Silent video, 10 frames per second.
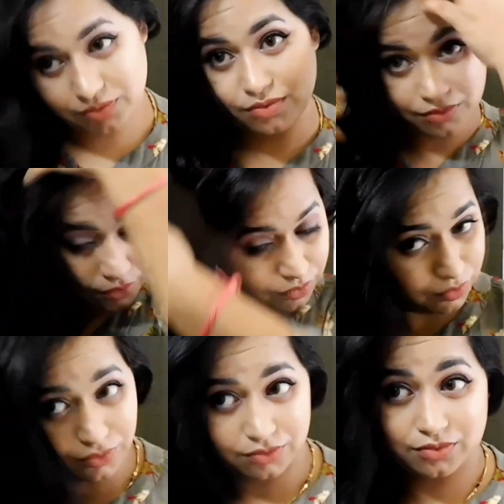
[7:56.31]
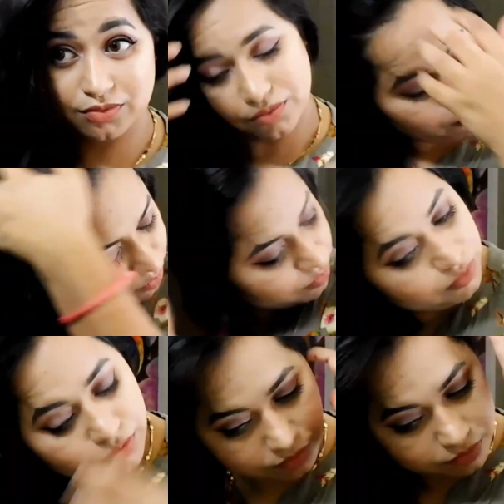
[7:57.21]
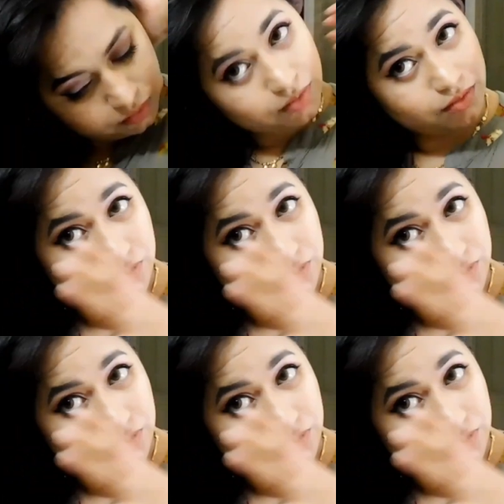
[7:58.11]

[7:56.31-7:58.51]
I'm just setting my hair.